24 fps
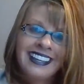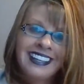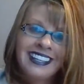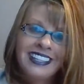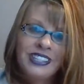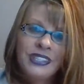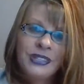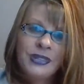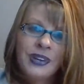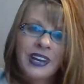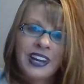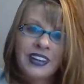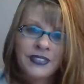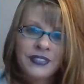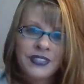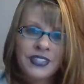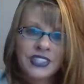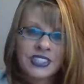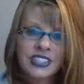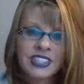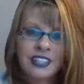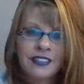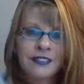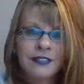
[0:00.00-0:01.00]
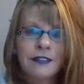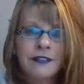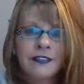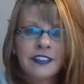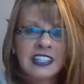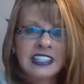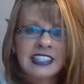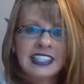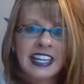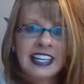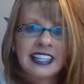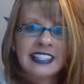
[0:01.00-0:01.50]
You have yourself a
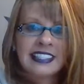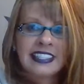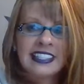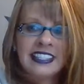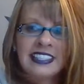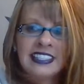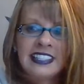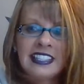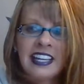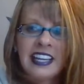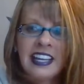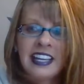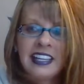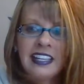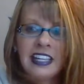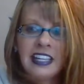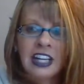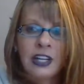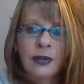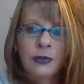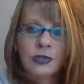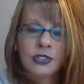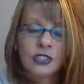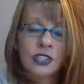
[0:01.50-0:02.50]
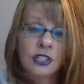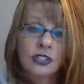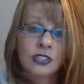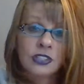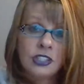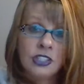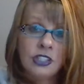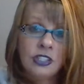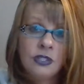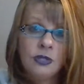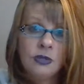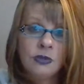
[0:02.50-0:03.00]
fantastic day, and I will talk
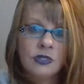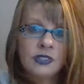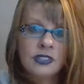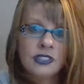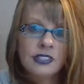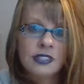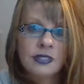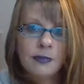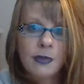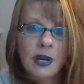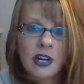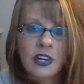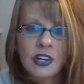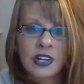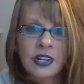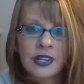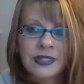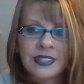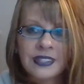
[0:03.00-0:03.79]
to you tomorrow.